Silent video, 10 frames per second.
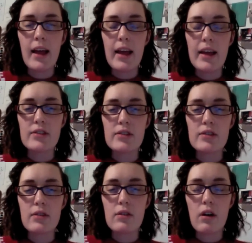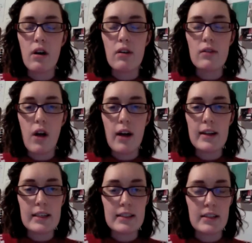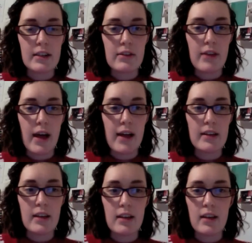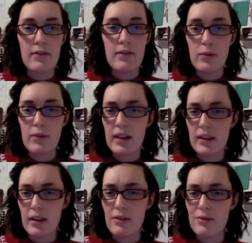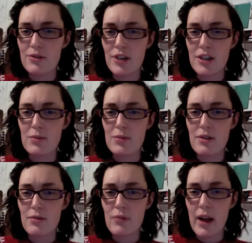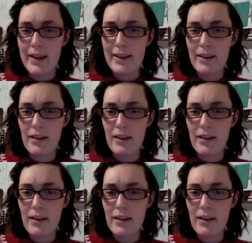it's a lot easier than if you think that those judgments are right.